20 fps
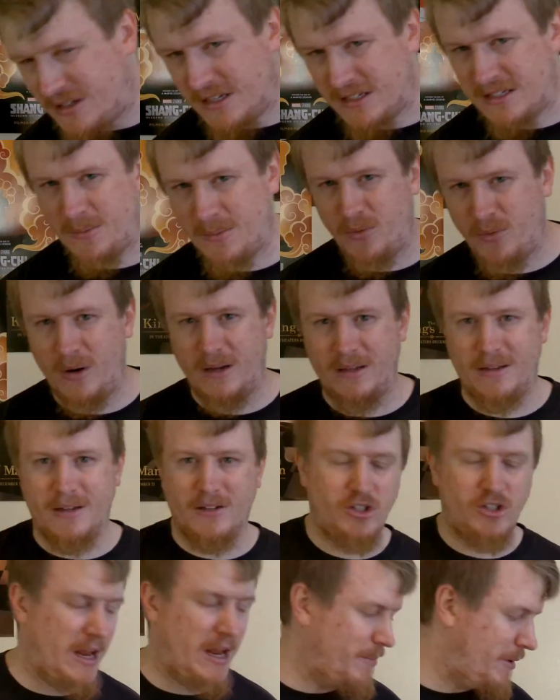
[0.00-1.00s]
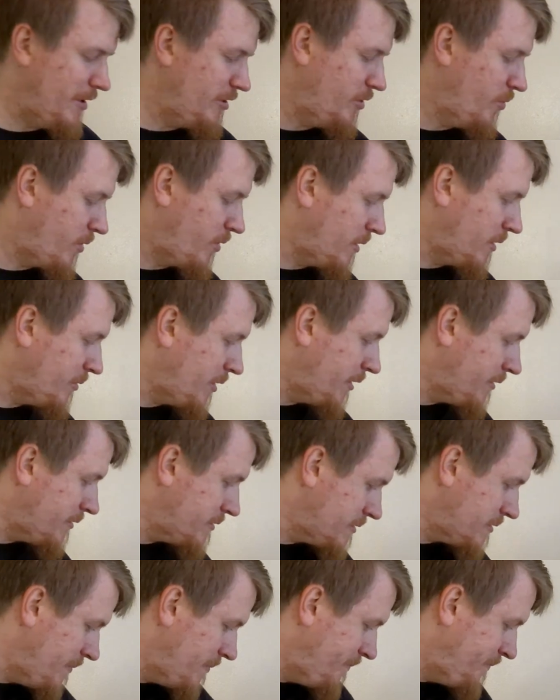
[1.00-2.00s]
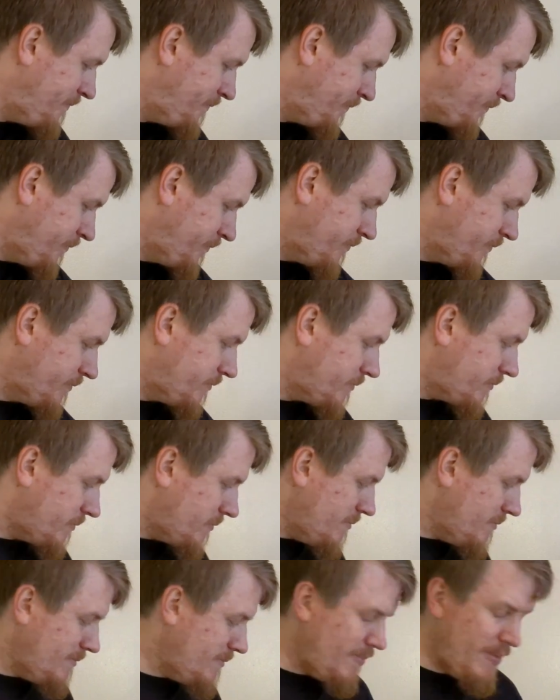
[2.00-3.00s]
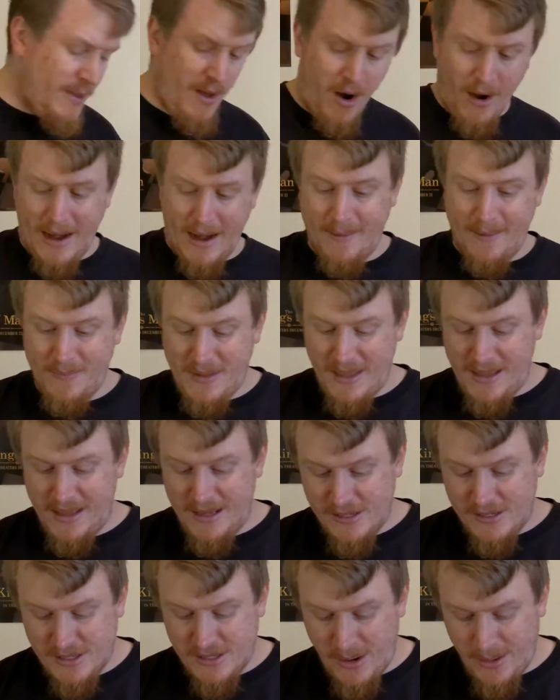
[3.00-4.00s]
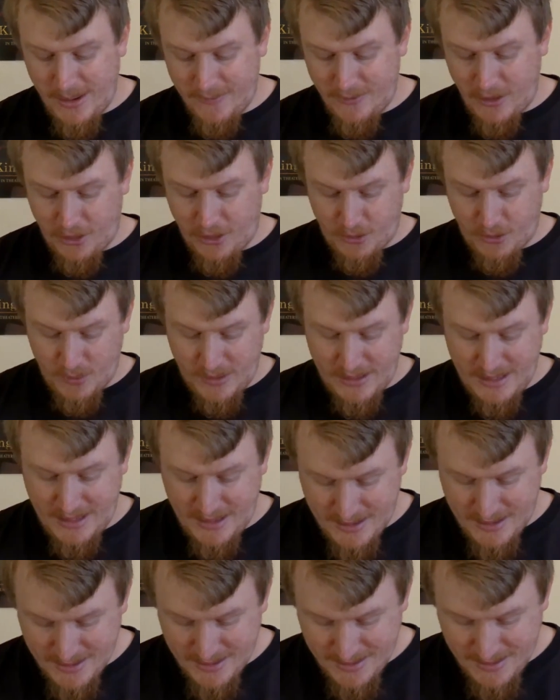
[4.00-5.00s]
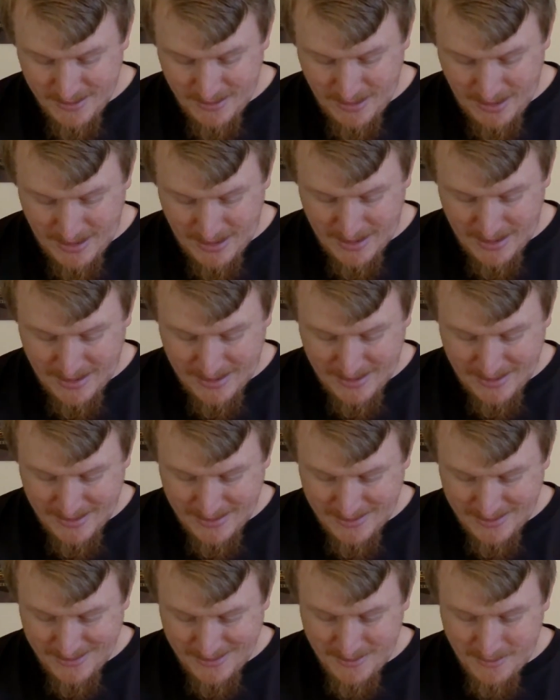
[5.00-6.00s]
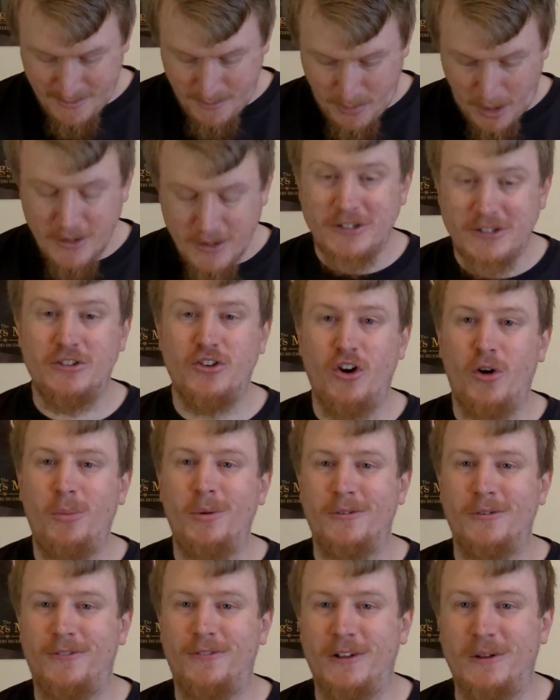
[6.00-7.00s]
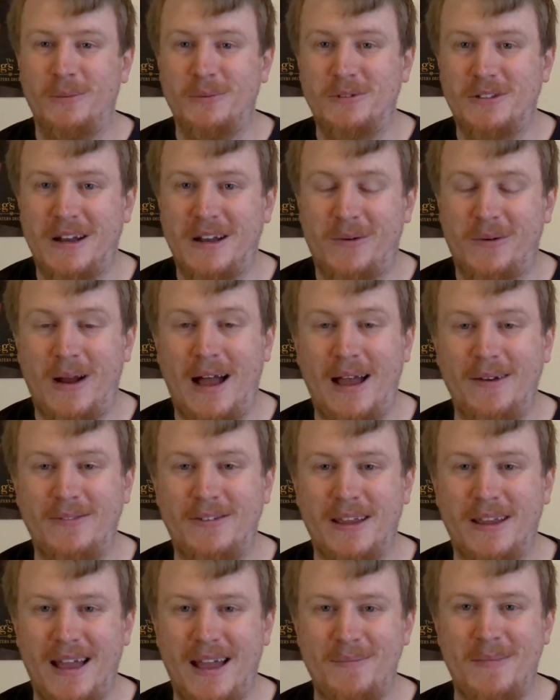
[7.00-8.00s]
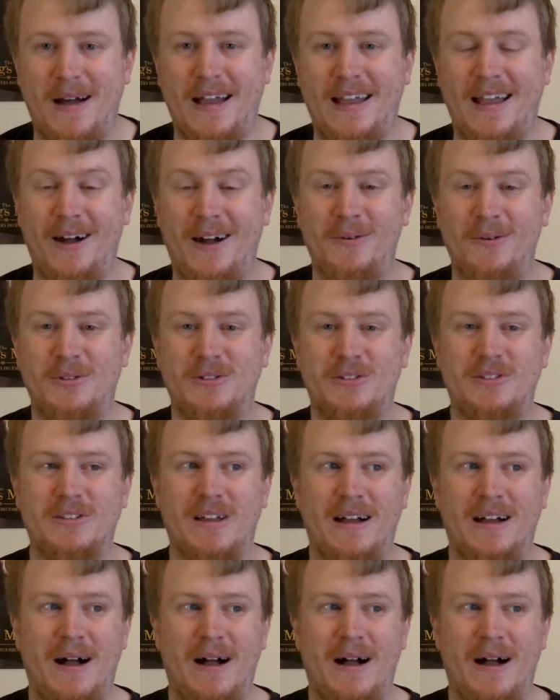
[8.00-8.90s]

disappointed. Shame on you, Warner Brothers. All right, so now we have the three Barnes & Noble films that arrived at my house